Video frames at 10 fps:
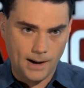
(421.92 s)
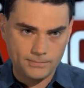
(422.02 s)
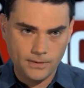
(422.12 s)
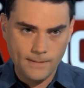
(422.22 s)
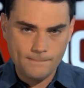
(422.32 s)

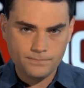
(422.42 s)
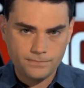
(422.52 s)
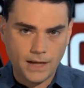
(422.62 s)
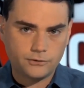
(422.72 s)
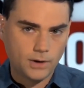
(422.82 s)
mobbed.
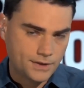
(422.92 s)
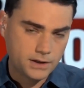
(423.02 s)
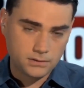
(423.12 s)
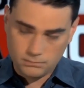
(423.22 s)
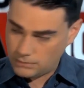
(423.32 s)
Now, do I
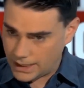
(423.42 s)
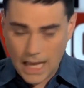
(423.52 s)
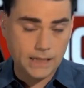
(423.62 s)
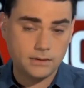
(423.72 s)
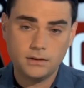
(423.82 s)
think,
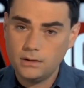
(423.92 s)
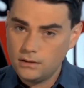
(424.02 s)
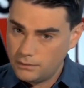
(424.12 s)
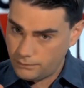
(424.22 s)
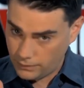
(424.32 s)
again,
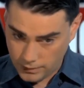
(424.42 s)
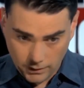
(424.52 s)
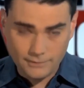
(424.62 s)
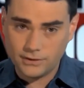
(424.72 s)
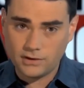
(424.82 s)
for the
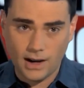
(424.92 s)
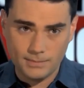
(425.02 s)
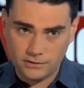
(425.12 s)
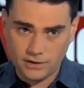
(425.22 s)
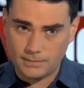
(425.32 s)
11th
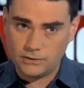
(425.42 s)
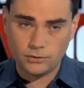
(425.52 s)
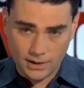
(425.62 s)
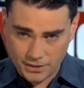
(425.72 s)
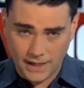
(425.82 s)
time in the segment,
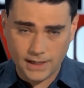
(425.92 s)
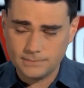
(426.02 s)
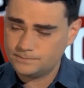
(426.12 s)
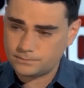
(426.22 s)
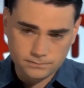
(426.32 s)
do I think
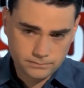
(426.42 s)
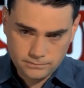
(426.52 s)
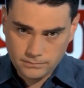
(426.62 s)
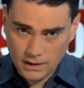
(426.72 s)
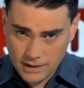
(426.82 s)

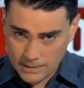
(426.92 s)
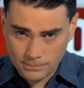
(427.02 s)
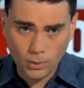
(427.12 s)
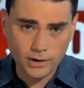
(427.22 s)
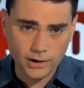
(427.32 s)
that
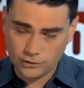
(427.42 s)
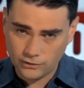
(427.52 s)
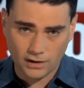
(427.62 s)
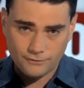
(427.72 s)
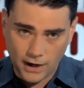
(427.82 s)
employers
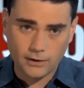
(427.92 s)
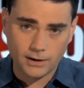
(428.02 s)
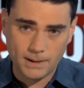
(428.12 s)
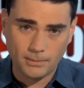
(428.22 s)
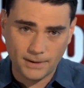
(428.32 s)
should start
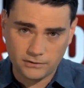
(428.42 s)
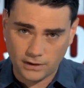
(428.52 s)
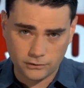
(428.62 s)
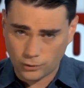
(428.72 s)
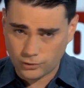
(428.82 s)
firing people
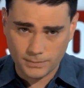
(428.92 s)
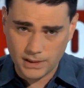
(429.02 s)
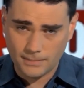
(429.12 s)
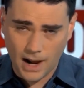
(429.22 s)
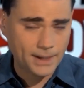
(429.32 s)
based on social
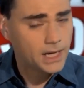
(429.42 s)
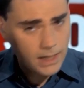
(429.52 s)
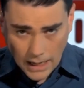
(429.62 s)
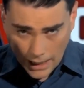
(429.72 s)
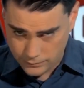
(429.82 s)
media
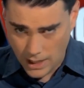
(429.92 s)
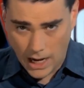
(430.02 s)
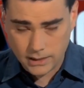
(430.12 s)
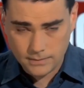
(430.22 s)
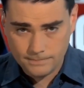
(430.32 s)
mobbing? I do
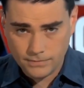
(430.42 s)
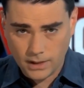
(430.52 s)
not.